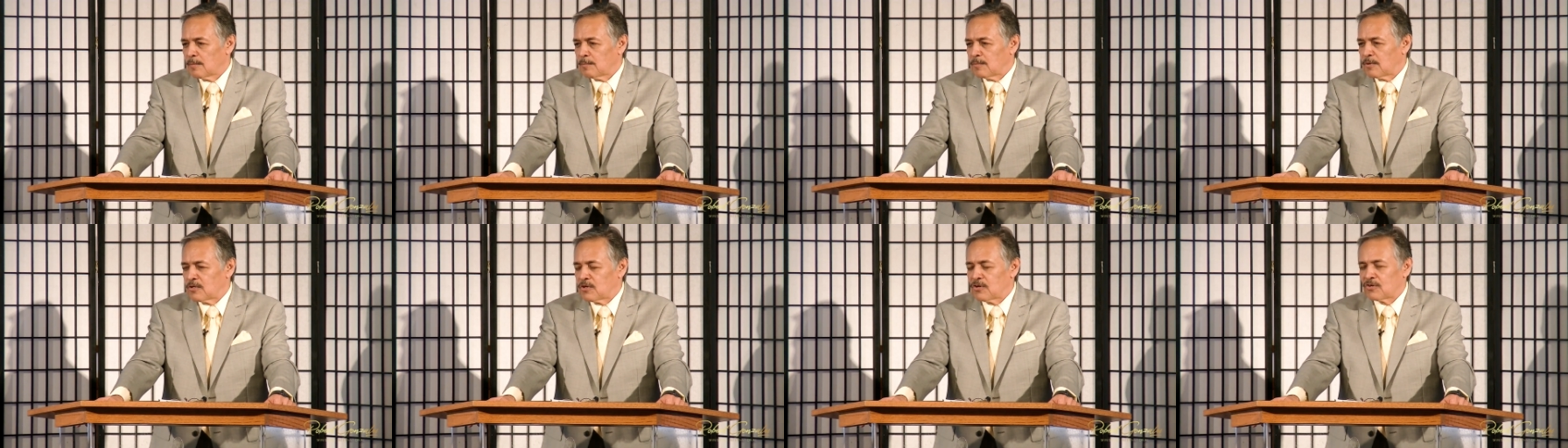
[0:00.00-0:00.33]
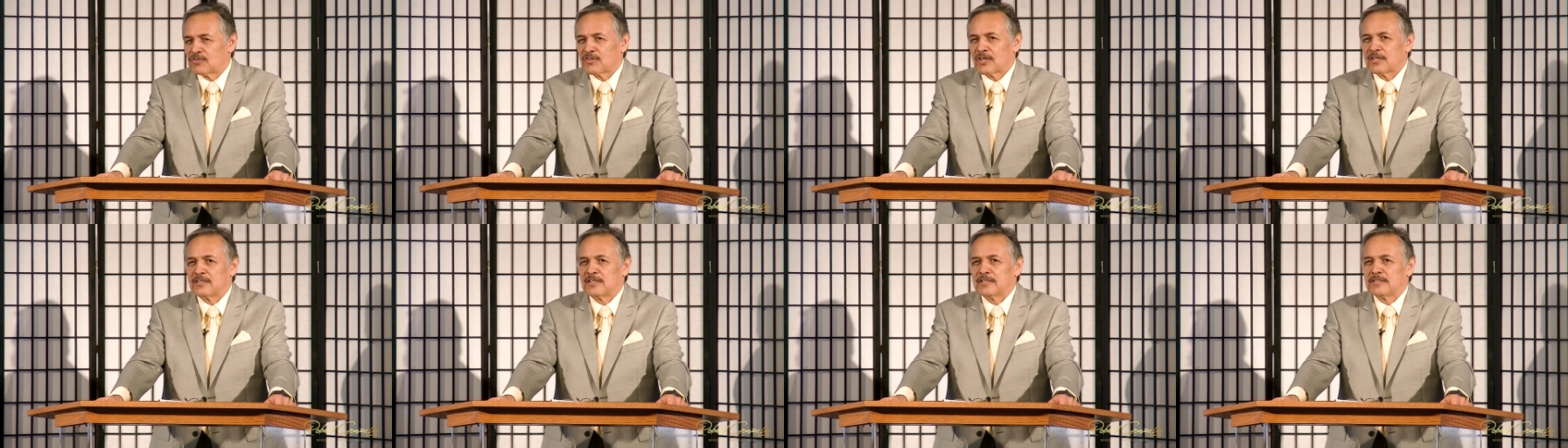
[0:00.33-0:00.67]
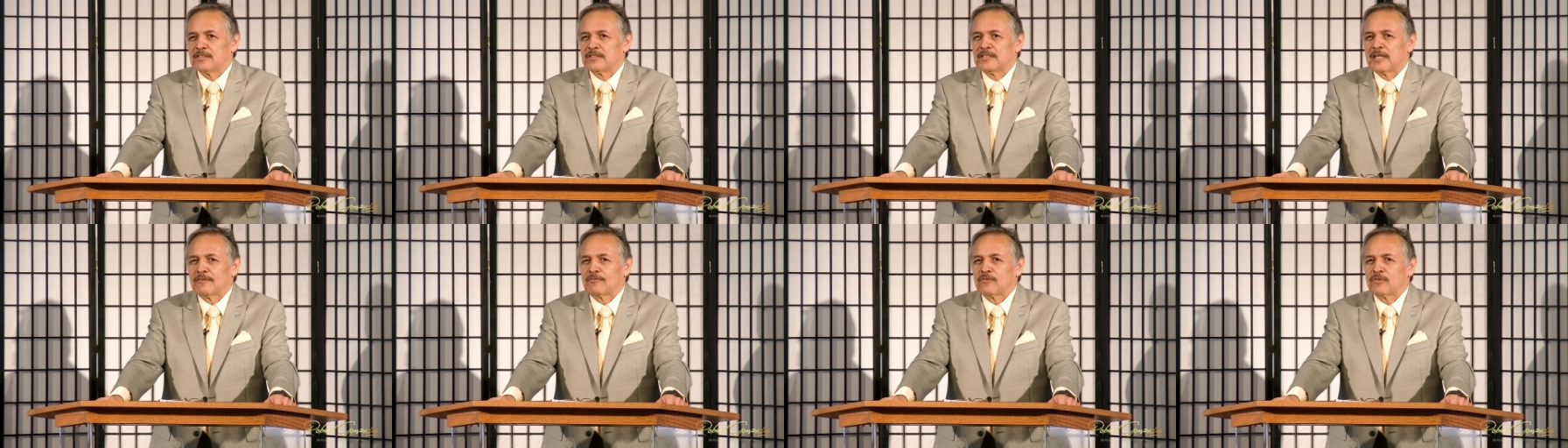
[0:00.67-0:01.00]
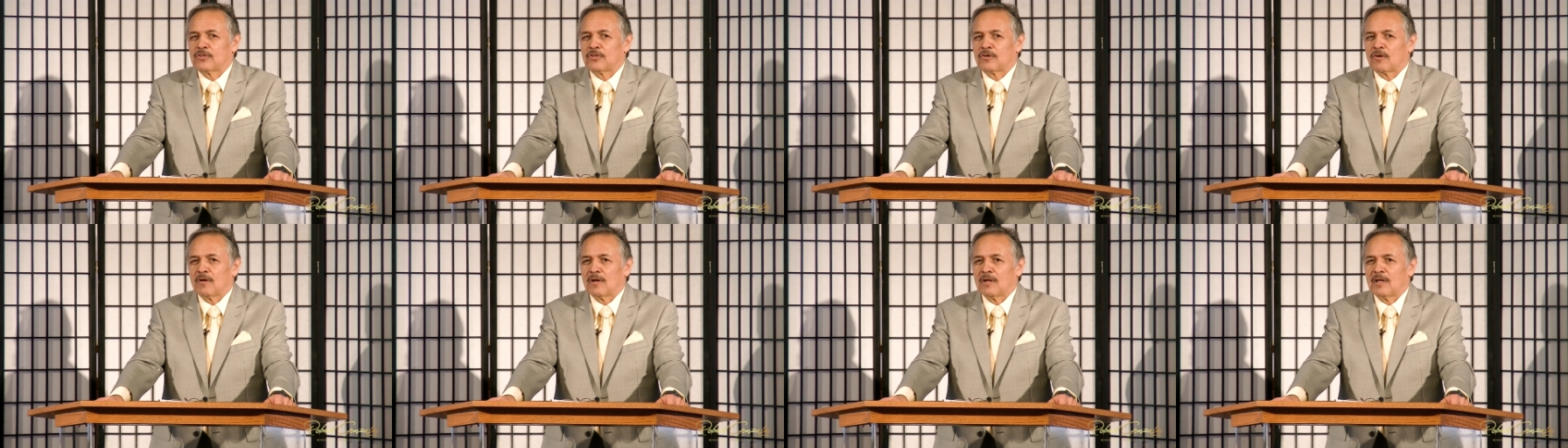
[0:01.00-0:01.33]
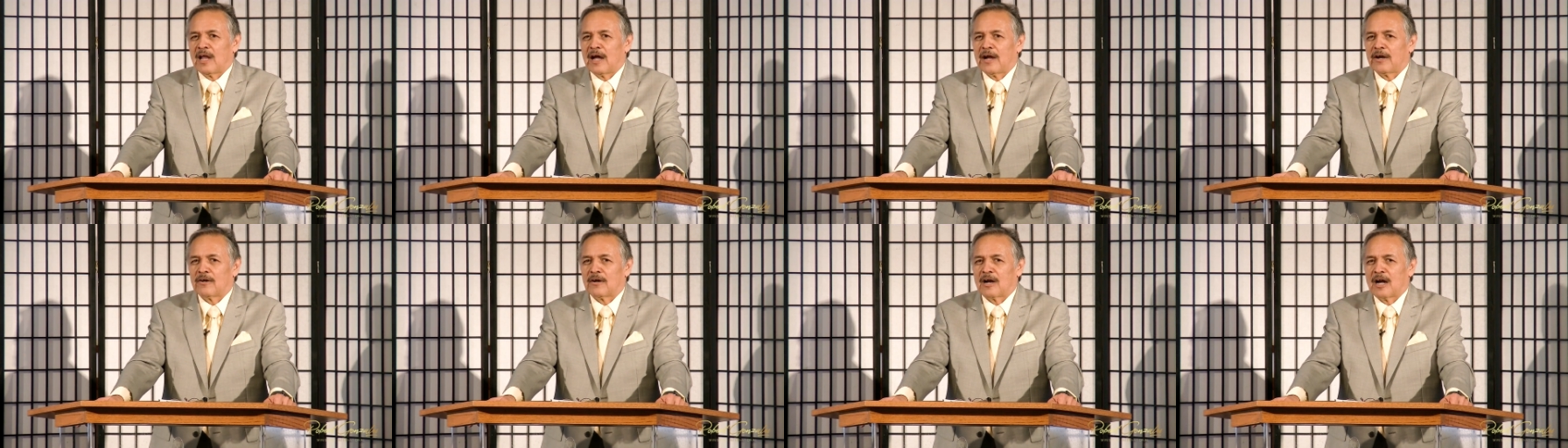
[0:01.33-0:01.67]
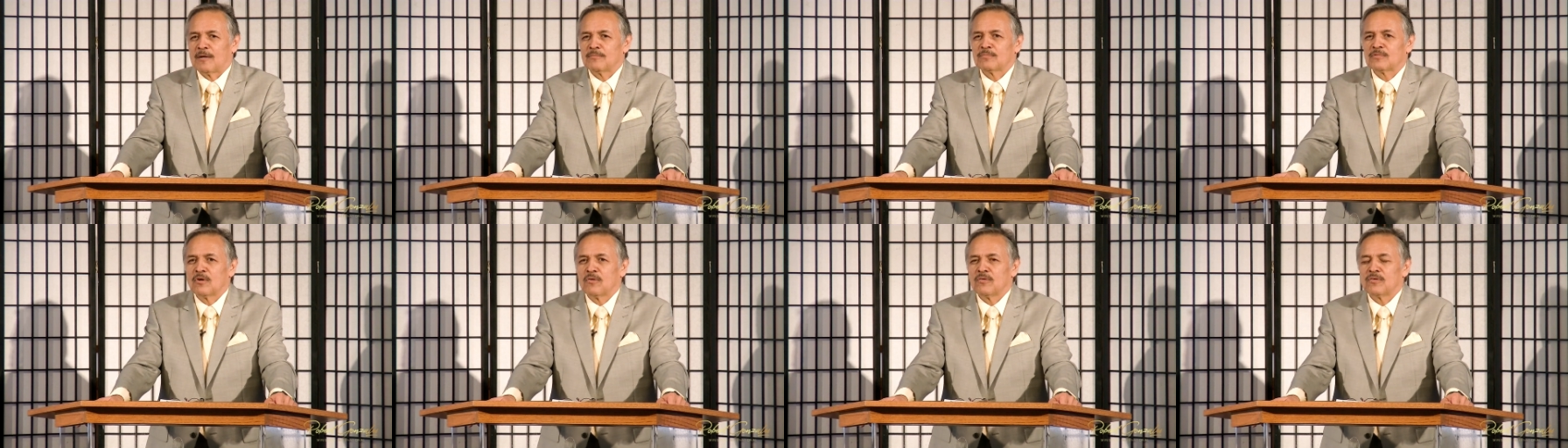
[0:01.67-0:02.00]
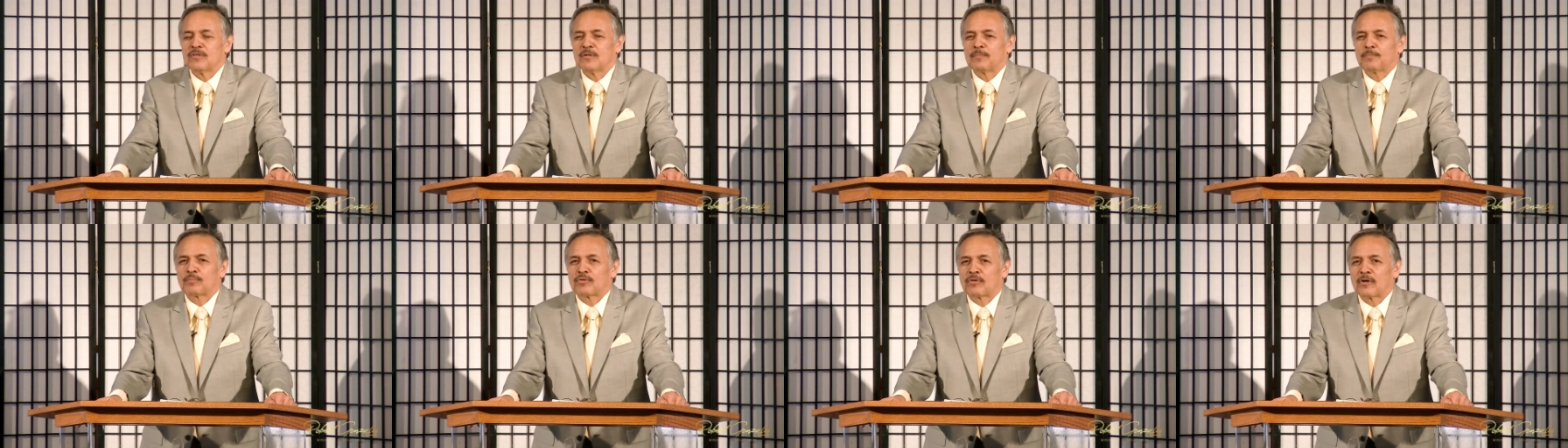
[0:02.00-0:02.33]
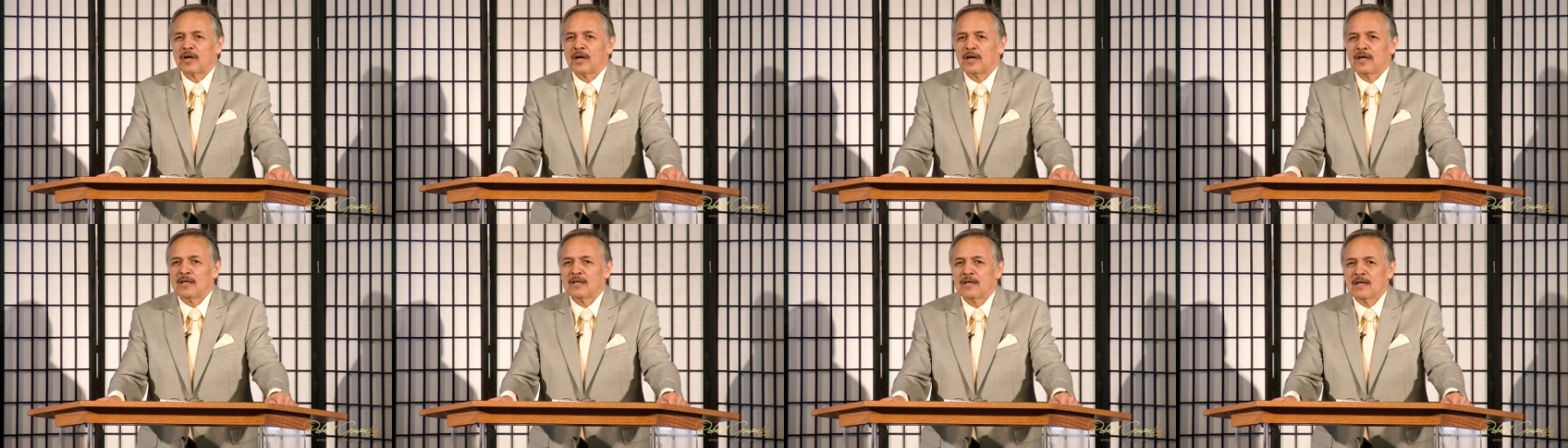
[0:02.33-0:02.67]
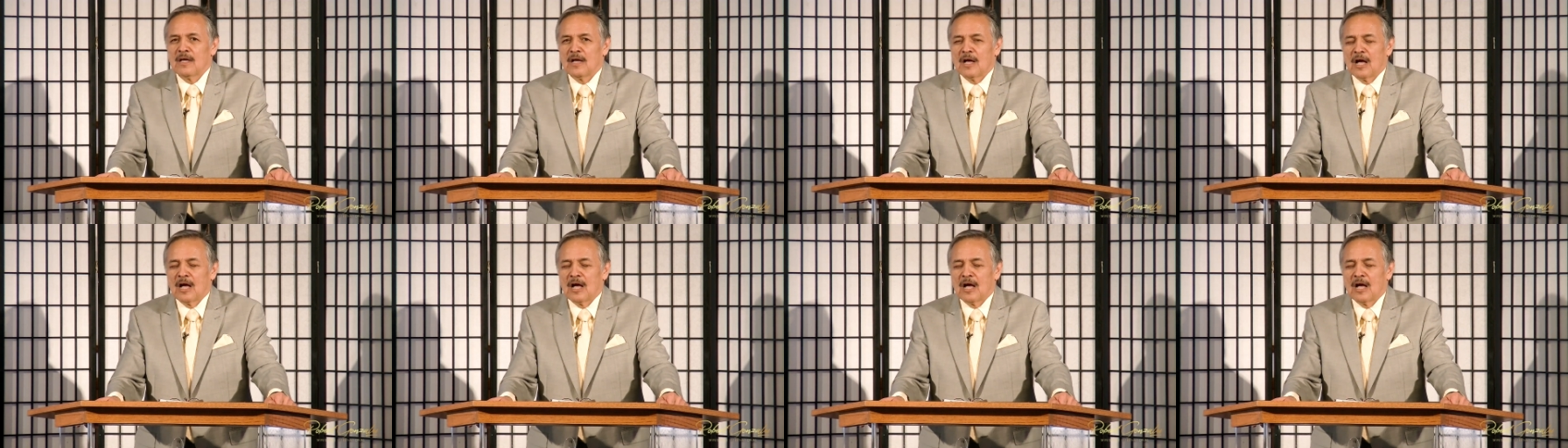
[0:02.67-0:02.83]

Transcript: But you say, devil, you're a liar. I'm going to pray.